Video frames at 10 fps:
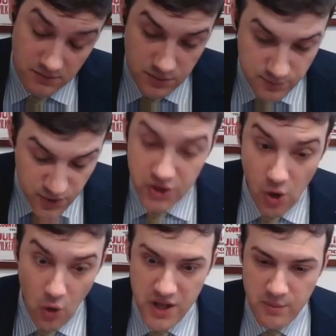
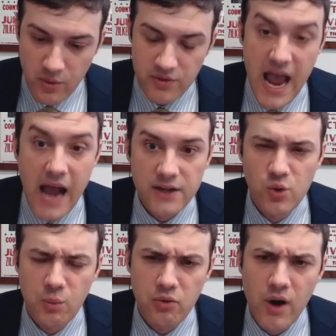showed them the
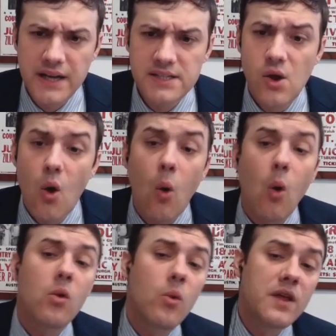actual price,
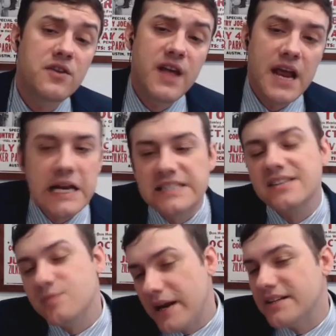or whether they
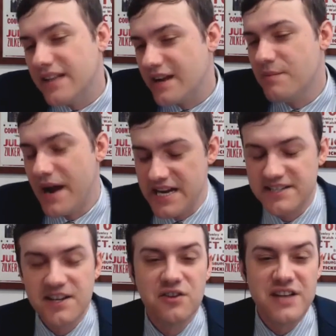suspected that it might
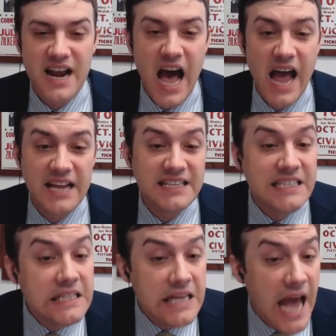need to go that high and
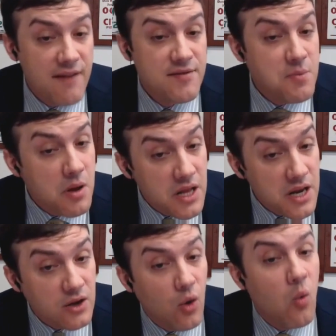didn't have the
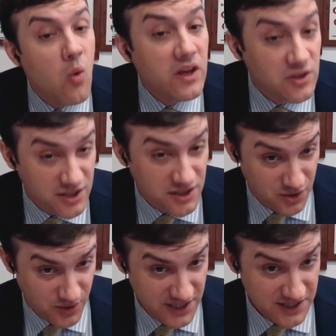political will to
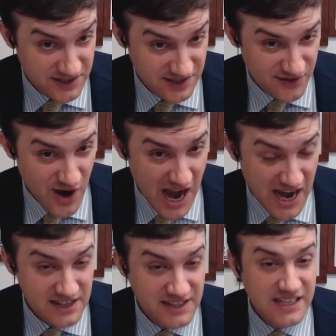do it,
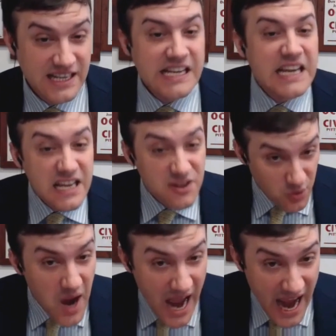right? Either
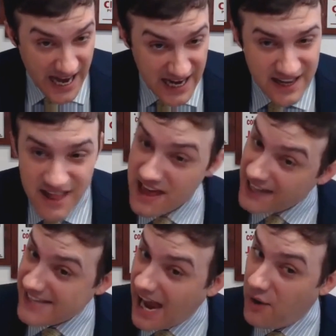way,
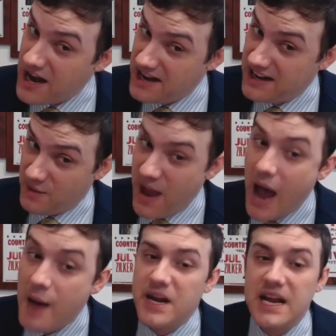that's how it ended up
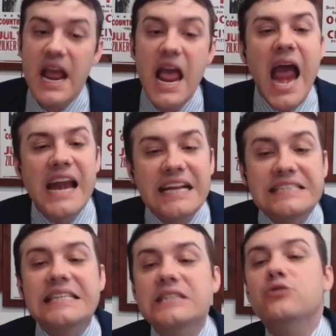happening, and it
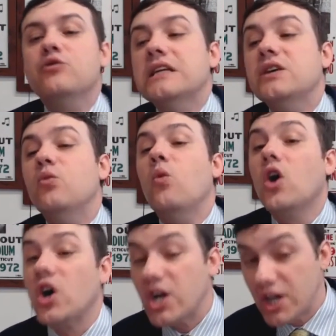didn't really work.